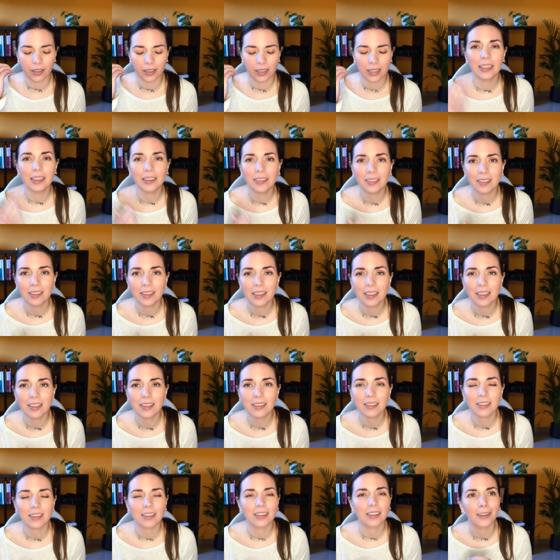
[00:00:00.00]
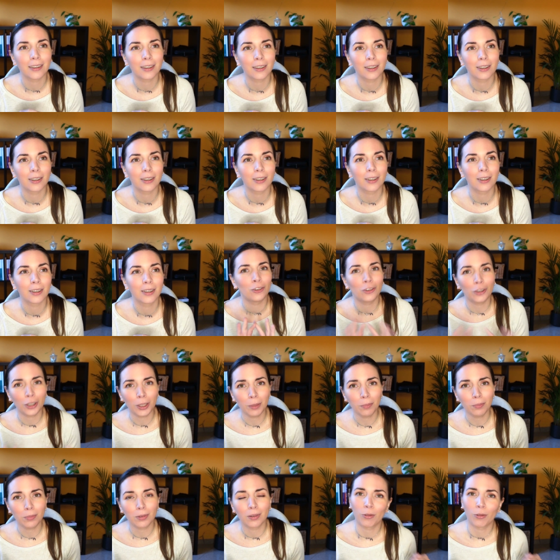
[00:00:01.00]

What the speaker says: It is a trip